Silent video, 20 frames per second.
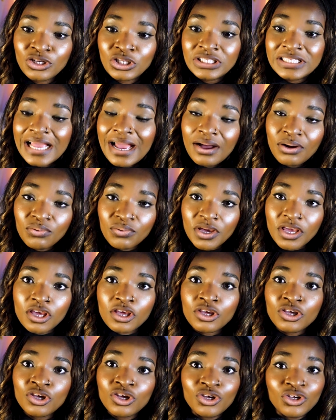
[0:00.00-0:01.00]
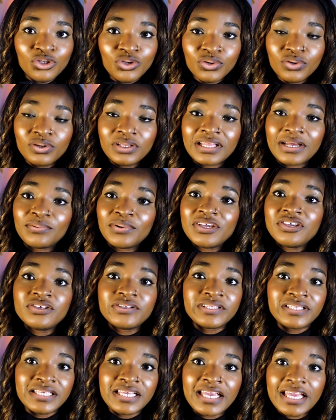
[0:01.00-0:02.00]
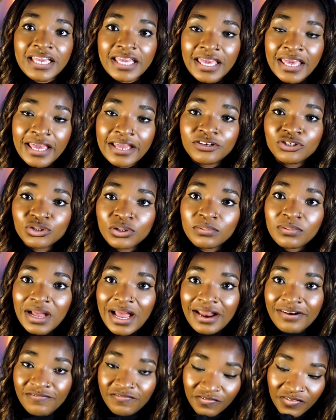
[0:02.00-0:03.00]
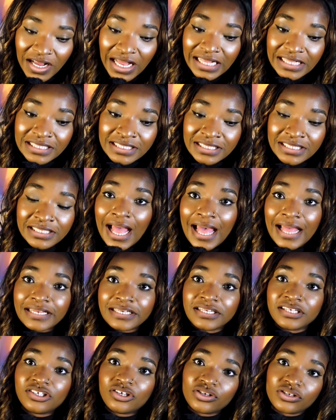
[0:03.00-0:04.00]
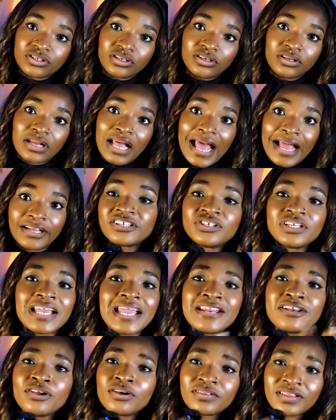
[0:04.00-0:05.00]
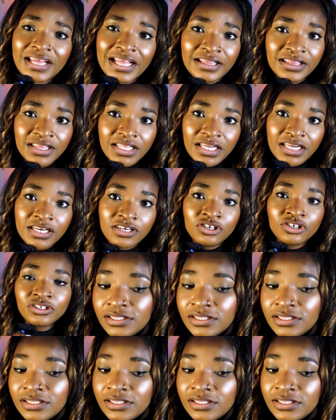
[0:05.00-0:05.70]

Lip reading: That way, you know that when you see a care job advert and it does not actually any other thing,